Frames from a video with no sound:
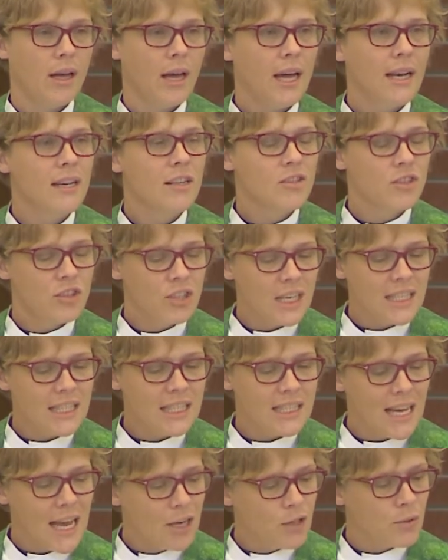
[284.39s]
And it's
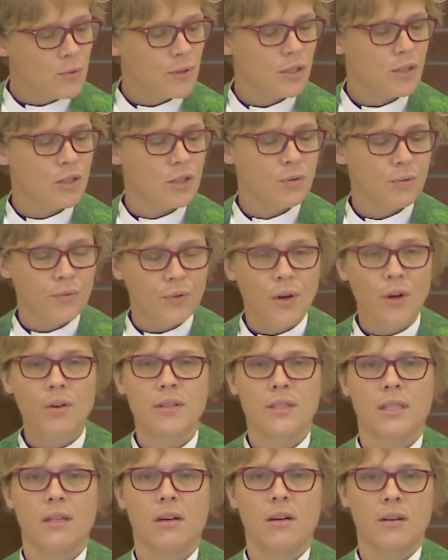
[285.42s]
just natural to
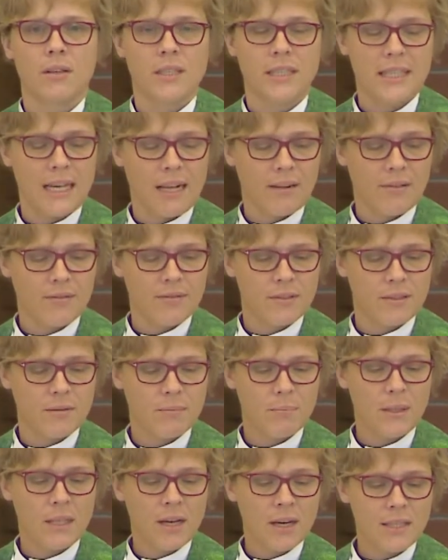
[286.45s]
focus on ourselves
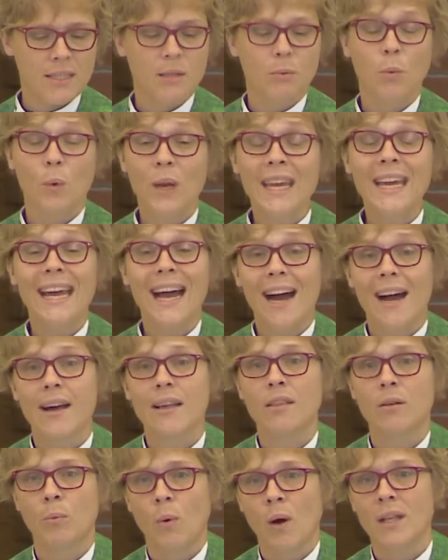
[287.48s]
because we are
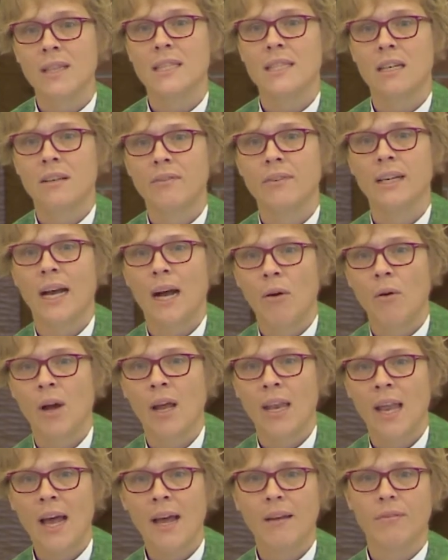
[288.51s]
the ones living
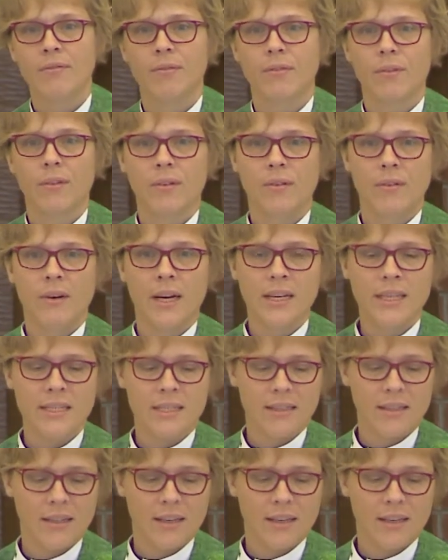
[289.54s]
our life, right?